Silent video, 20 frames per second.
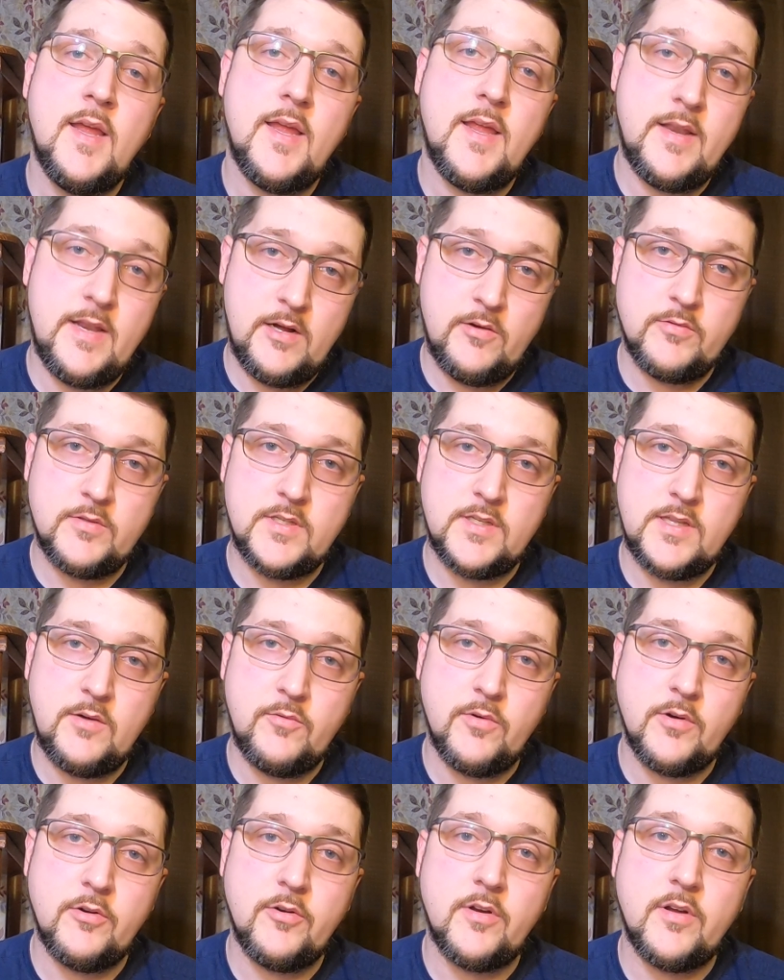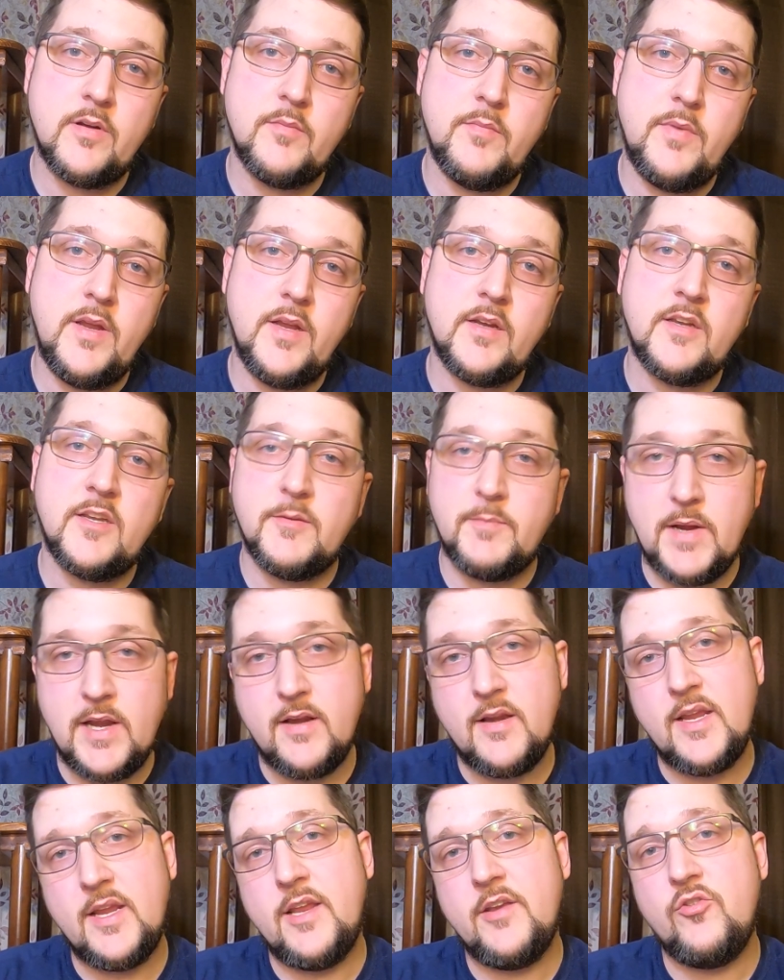announced that we're going to be
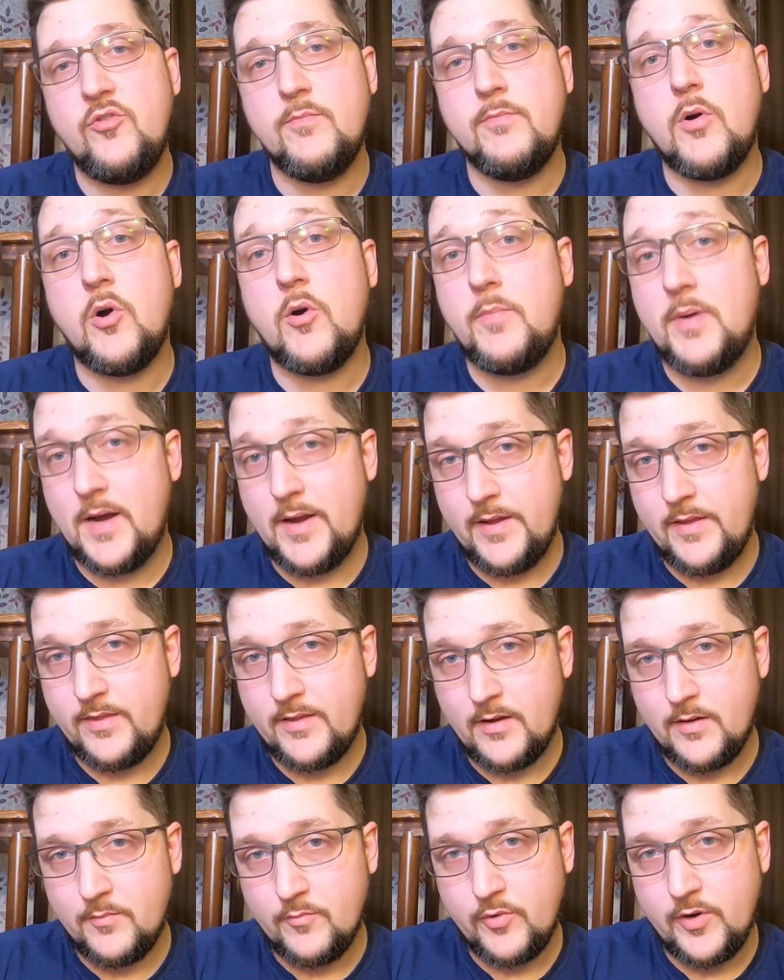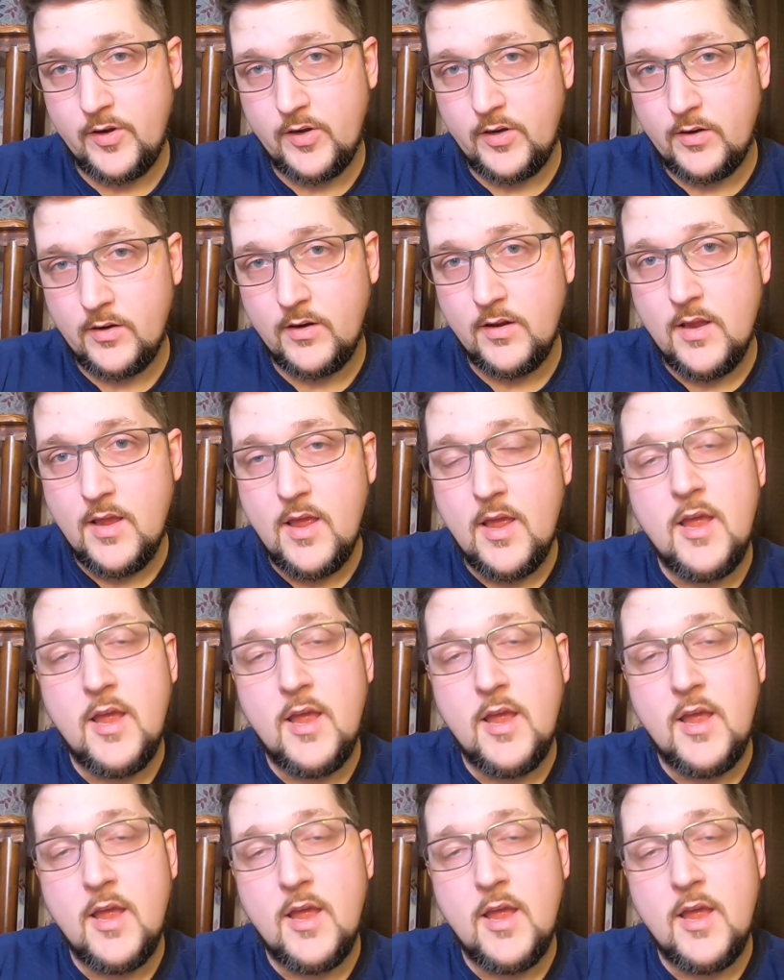expanding into ball python breeding.